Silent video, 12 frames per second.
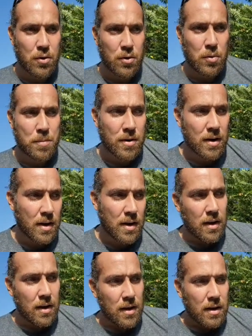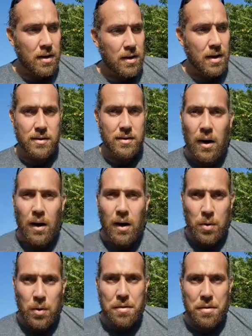Cooper got dealt
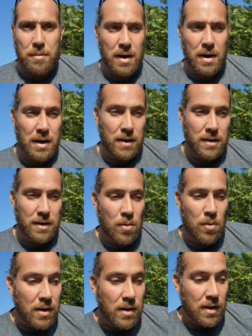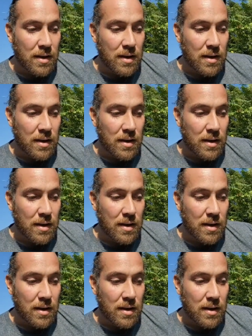with, my opinion only,